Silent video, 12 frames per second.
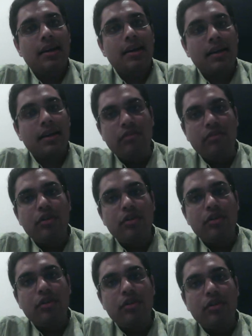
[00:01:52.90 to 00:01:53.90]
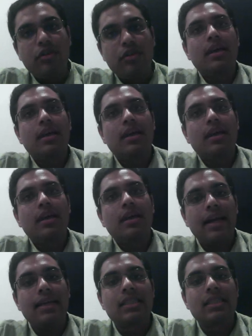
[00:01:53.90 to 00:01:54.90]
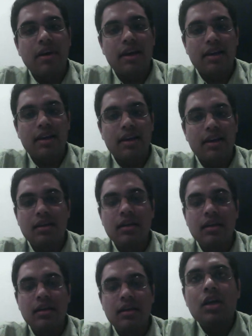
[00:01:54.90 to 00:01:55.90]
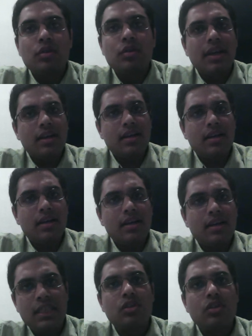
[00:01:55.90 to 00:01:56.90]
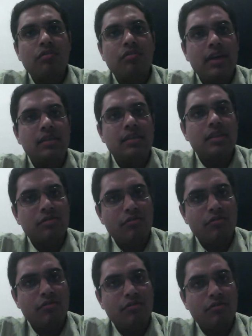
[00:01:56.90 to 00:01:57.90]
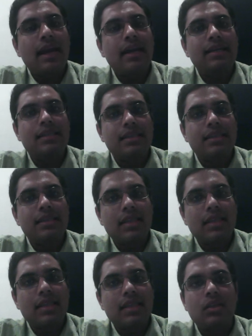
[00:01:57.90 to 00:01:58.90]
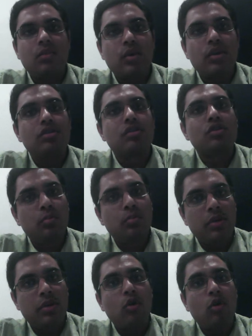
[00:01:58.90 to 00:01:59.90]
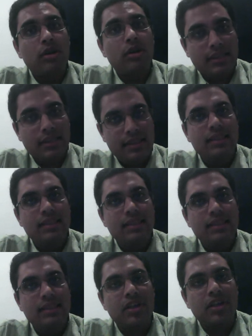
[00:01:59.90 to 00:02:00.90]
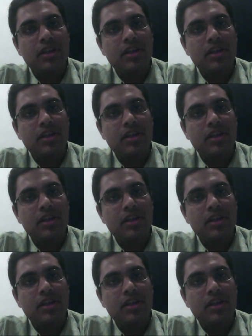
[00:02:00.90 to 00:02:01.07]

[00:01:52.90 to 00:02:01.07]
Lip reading: individuals have their rights violated. So there are a series of cases from the 1970s in which the Supreme Court, in these special